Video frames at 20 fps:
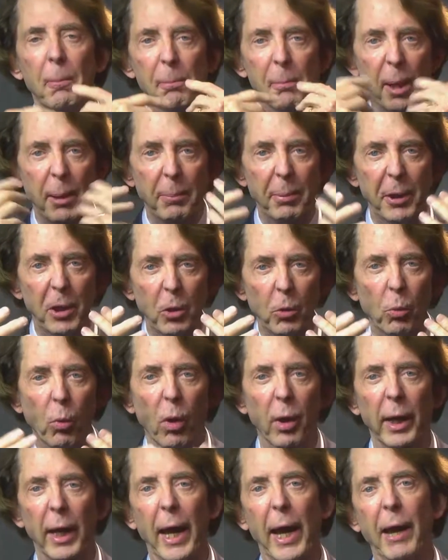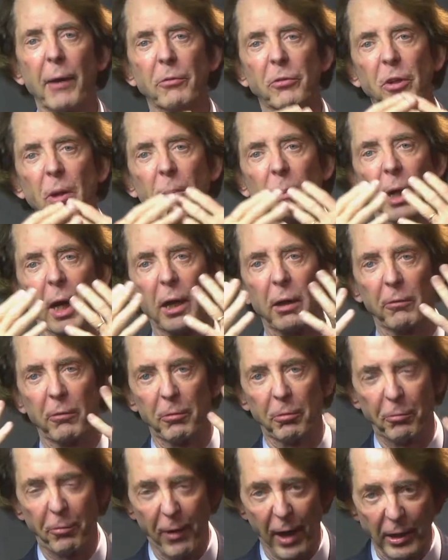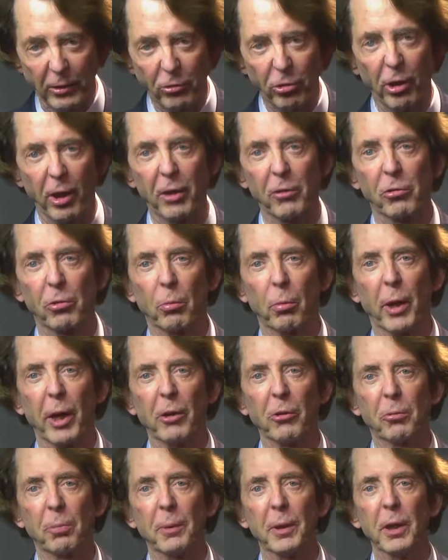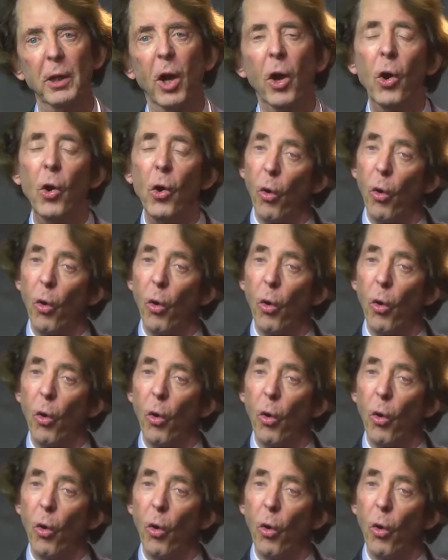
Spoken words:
Maybe you want to have some kind of a franchise arrangement,